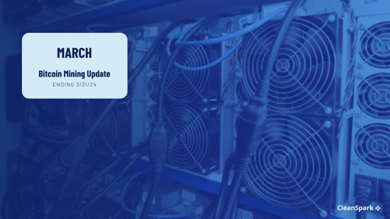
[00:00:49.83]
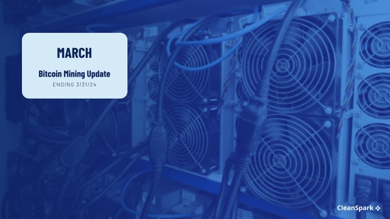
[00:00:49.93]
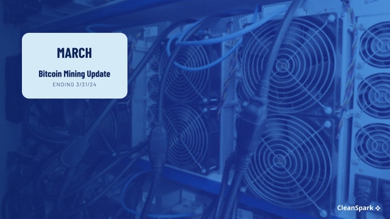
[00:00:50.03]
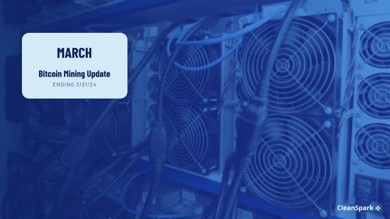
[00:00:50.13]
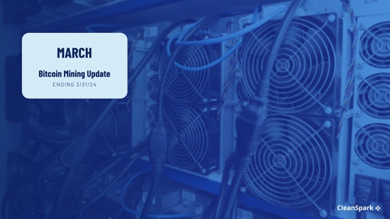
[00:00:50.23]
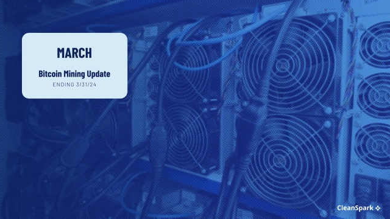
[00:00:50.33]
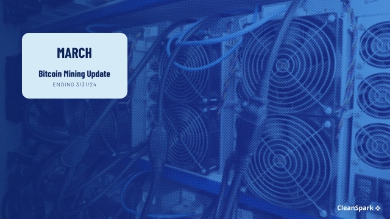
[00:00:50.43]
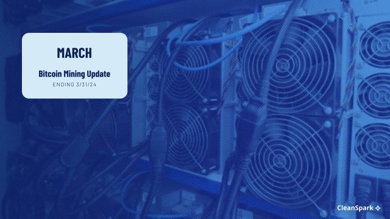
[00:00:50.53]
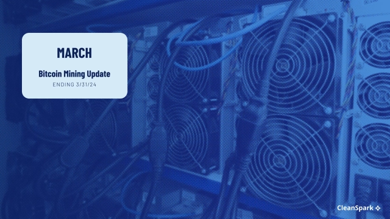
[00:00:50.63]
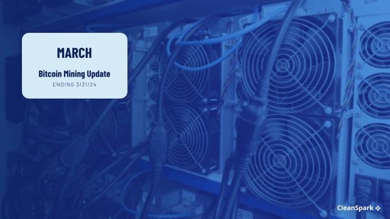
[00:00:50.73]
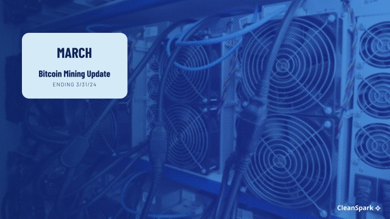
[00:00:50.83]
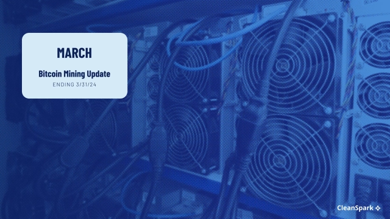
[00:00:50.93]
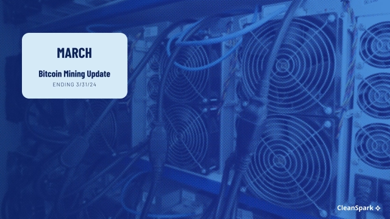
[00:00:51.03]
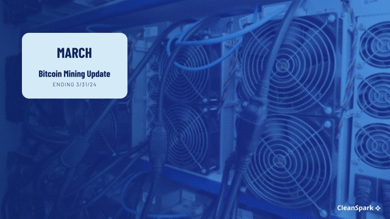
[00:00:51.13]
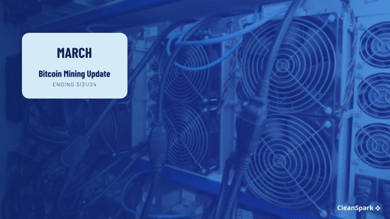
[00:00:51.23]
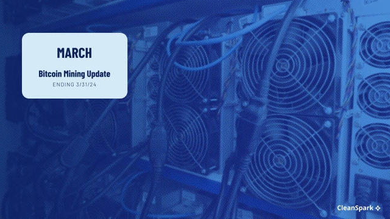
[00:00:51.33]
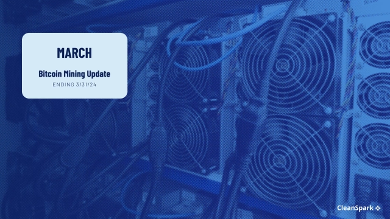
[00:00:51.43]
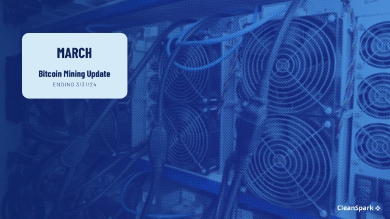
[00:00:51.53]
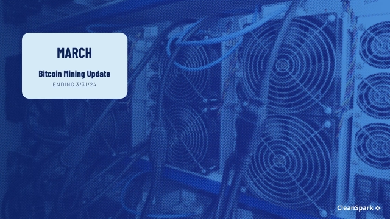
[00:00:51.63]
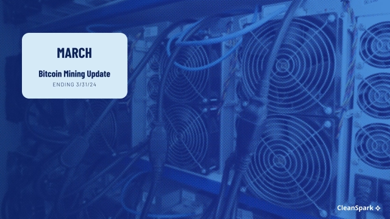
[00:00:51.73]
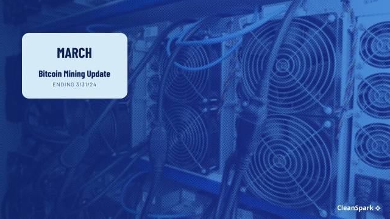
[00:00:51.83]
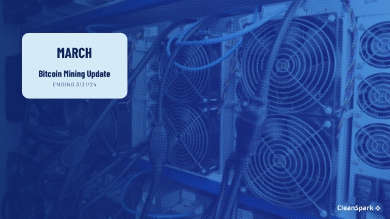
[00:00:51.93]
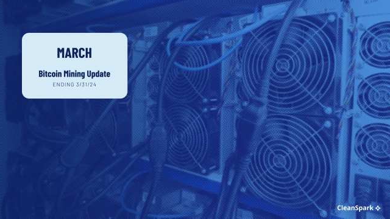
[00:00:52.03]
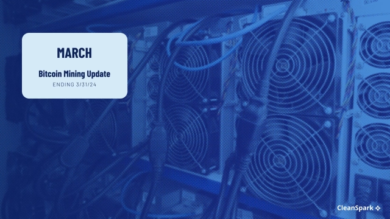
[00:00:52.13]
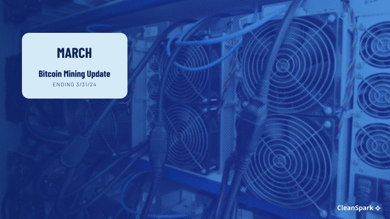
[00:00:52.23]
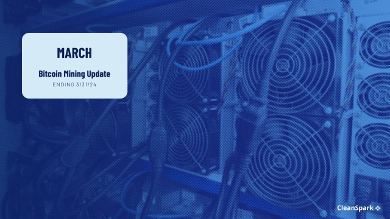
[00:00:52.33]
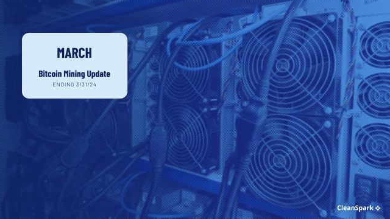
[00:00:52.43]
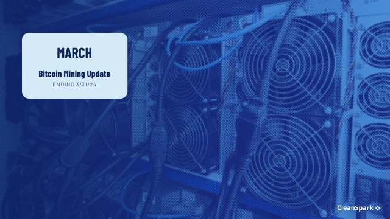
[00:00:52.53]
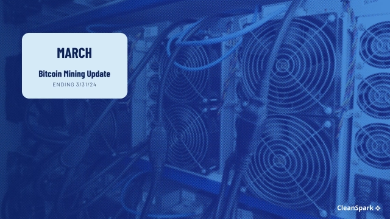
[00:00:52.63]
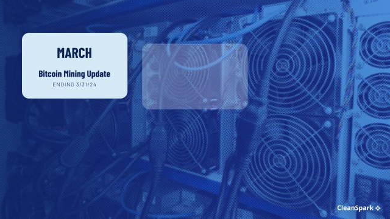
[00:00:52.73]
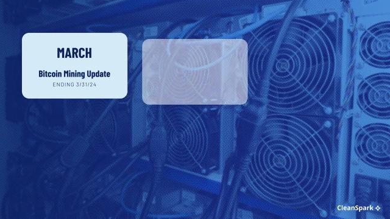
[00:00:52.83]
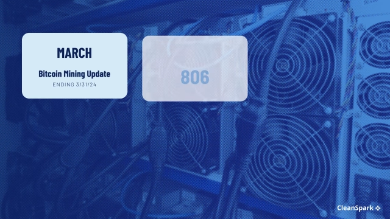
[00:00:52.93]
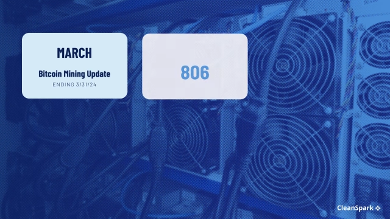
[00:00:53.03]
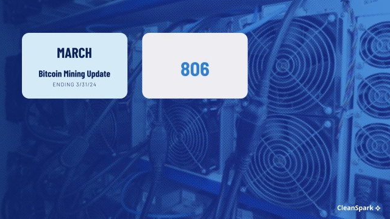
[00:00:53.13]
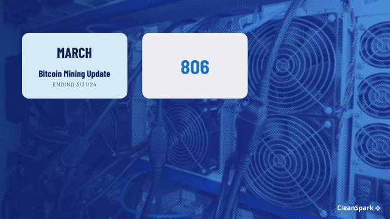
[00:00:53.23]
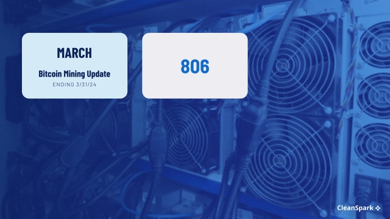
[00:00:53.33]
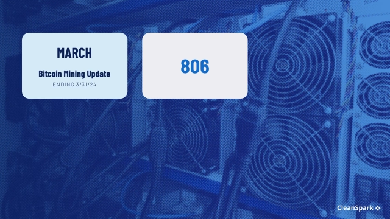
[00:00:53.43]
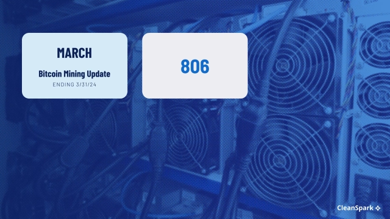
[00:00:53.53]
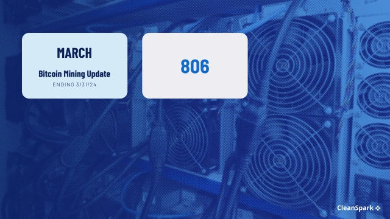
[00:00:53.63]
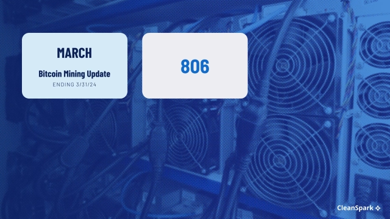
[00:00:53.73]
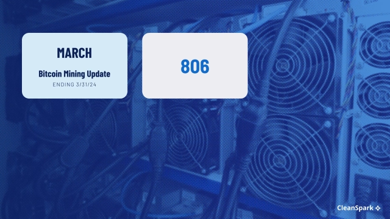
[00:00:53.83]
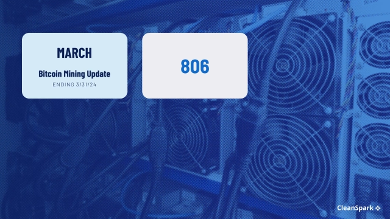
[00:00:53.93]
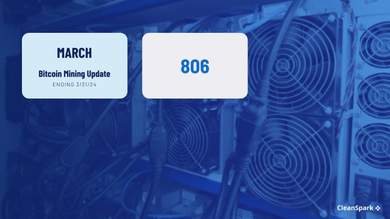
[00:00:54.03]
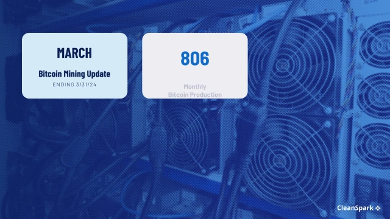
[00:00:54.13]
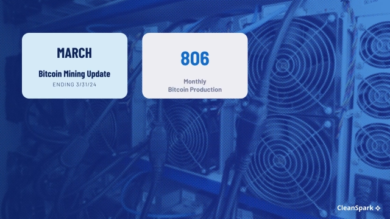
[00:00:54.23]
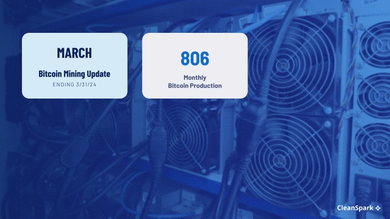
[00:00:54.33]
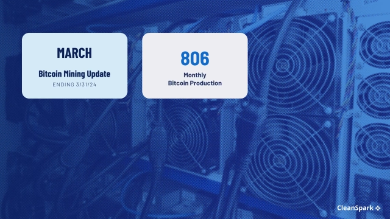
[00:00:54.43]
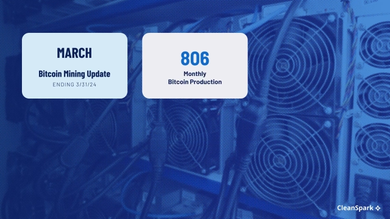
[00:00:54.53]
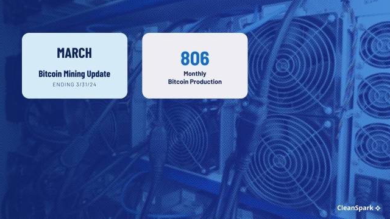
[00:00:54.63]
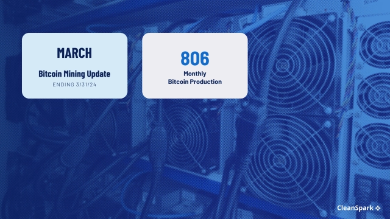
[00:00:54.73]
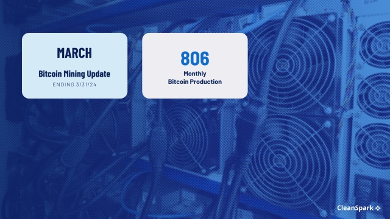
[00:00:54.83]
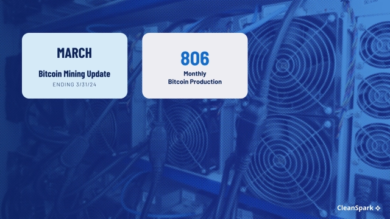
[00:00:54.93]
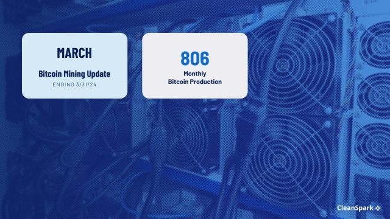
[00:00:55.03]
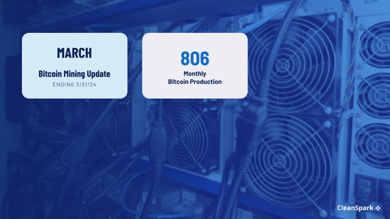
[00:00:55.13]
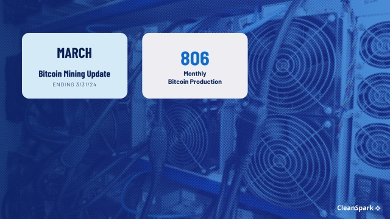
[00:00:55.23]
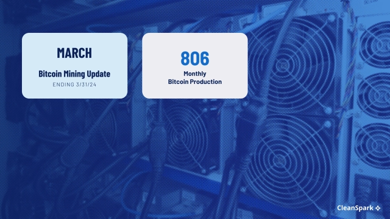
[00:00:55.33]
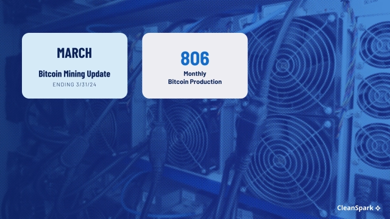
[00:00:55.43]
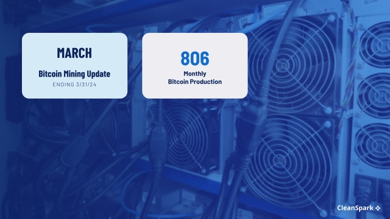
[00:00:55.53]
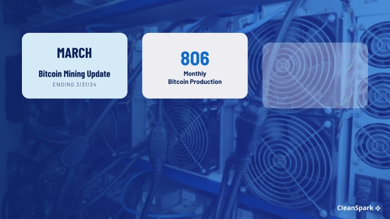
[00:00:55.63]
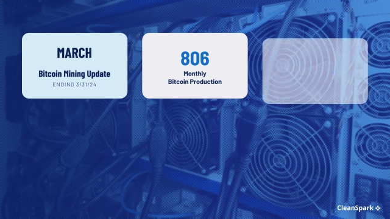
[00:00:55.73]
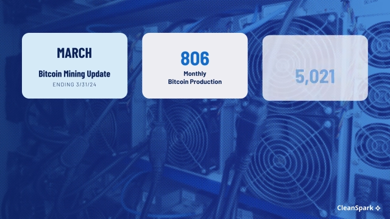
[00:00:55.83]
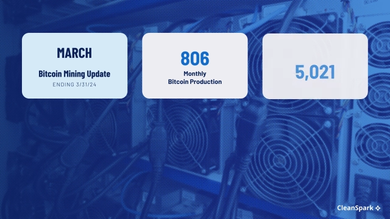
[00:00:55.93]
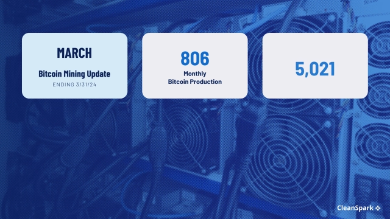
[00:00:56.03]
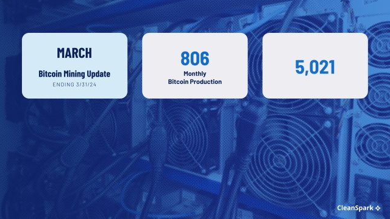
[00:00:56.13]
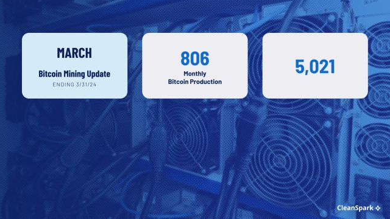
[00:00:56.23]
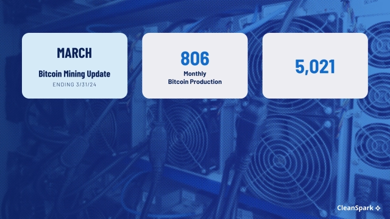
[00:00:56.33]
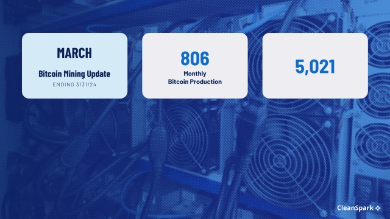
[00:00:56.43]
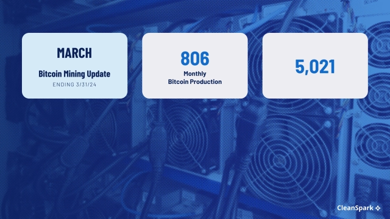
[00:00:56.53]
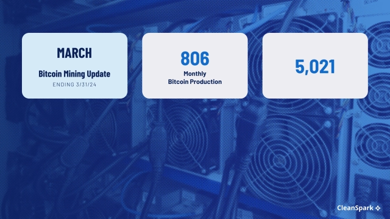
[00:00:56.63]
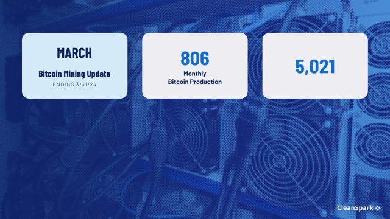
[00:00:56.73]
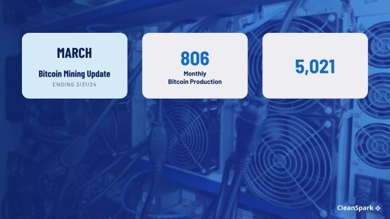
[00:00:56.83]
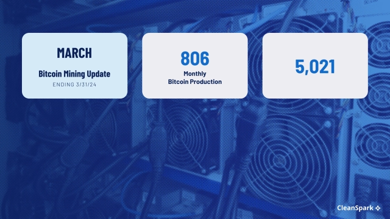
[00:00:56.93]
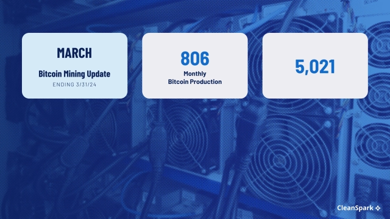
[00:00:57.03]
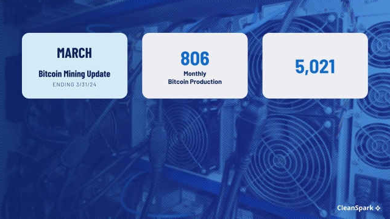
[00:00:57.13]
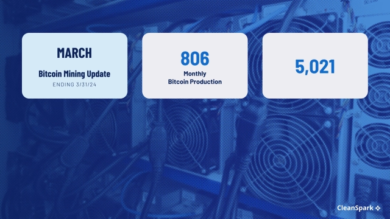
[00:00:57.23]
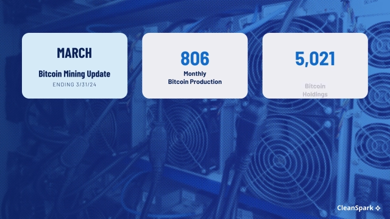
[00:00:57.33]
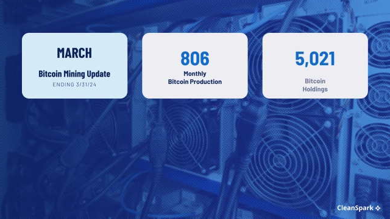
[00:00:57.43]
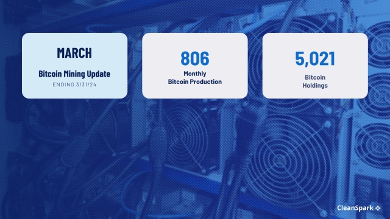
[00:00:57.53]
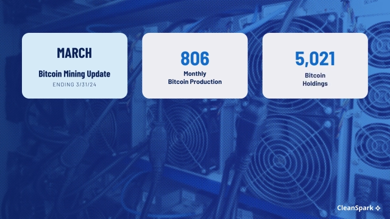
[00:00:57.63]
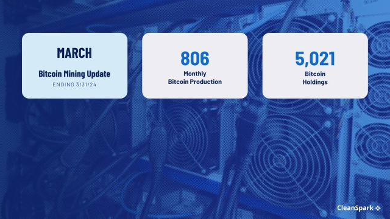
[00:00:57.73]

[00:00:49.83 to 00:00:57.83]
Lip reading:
[unreadable: no face in view]